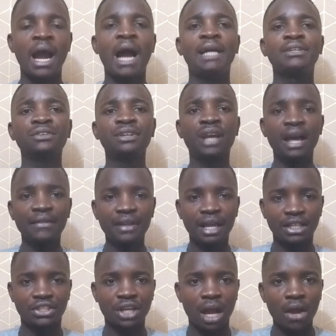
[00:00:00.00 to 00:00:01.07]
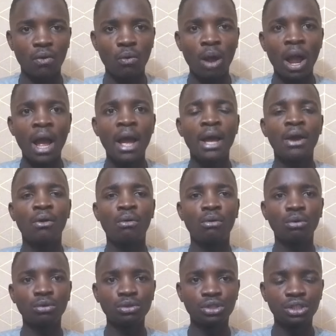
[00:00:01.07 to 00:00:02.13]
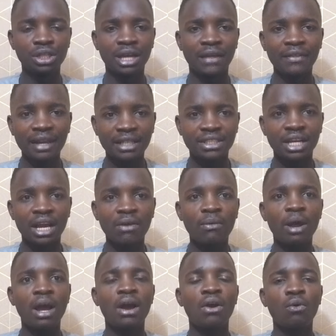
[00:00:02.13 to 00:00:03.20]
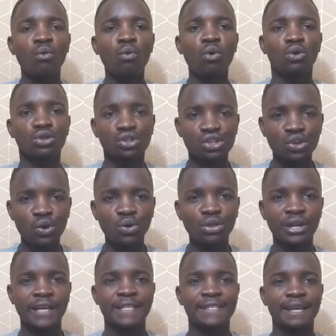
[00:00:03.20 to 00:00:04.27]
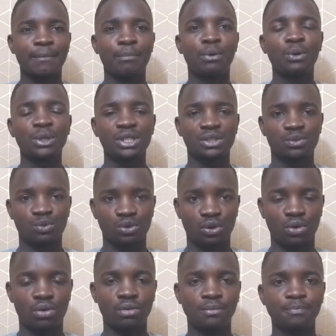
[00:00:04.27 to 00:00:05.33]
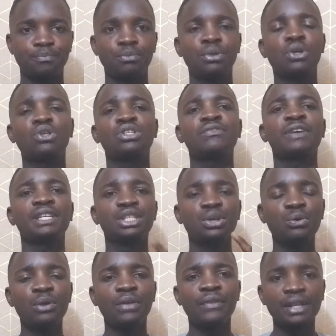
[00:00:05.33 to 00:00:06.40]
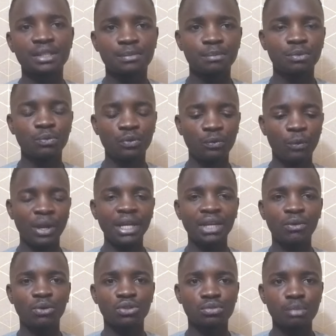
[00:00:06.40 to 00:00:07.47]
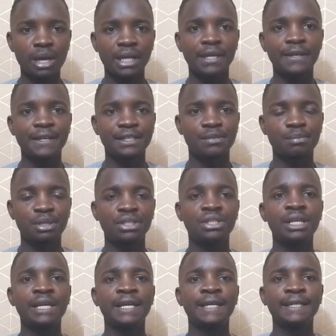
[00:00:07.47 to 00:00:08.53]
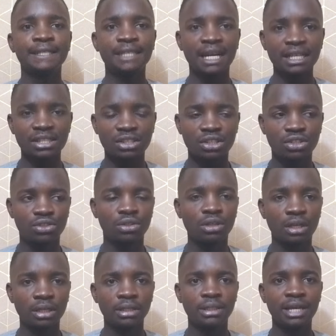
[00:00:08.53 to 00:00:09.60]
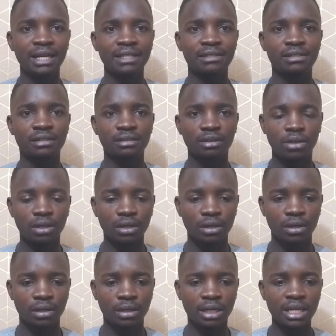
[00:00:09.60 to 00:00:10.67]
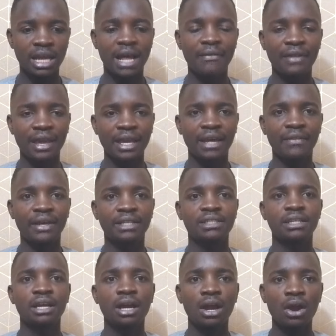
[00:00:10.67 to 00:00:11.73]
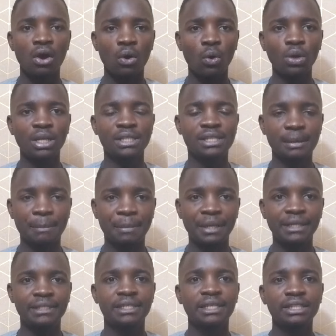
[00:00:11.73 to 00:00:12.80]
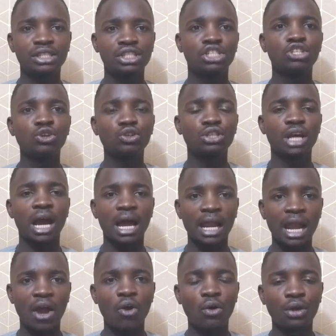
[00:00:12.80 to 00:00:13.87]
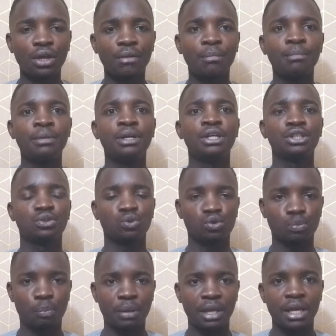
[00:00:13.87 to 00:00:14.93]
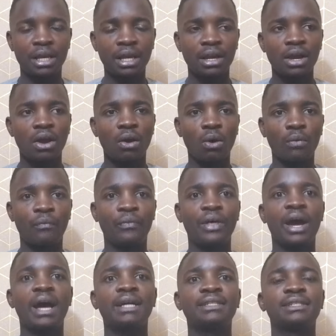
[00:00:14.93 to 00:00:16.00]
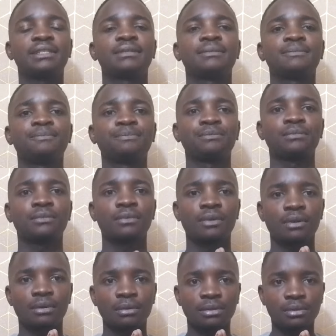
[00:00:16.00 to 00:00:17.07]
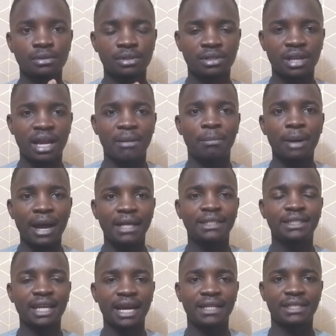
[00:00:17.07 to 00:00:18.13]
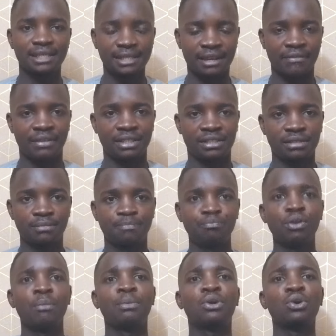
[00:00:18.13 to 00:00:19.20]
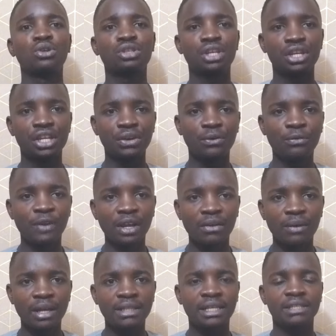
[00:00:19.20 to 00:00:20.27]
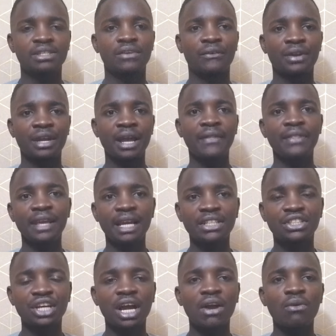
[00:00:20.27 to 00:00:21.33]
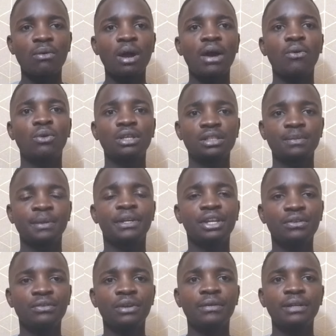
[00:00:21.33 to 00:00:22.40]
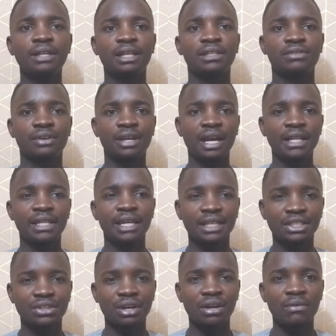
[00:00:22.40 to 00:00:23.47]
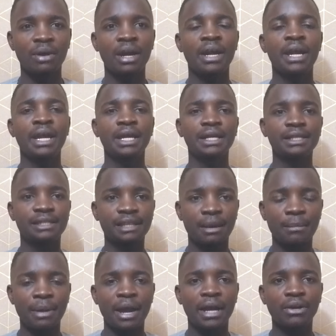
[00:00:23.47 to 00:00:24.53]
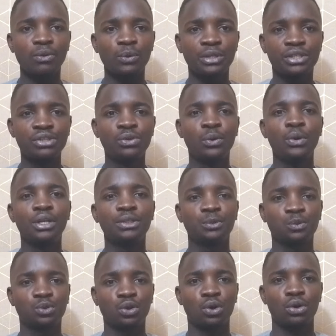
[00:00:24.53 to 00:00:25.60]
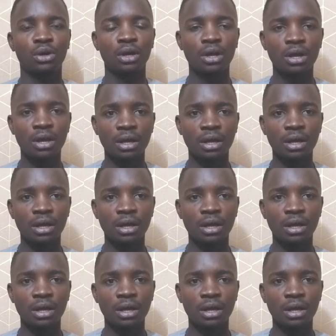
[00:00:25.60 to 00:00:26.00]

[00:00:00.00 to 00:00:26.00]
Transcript: And Rigathi Gachagua was not supposed to talk. Because even during this, when he was making his speech, he just cleared the air that Olasepet did not allow him to speak on that church service. Because he knew very well that Rigathi Gachagua, Olasepet knew very well that Rigathi Gachagua is a man who is going to talk